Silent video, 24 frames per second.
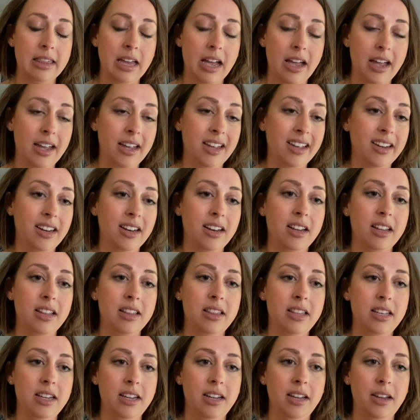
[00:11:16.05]
that
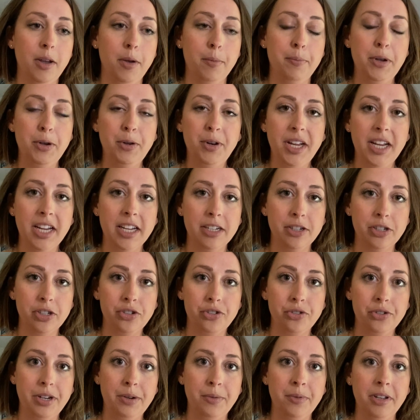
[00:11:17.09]
the beauty
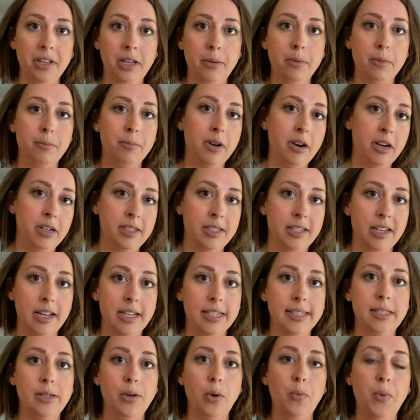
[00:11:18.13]
industry really bombards us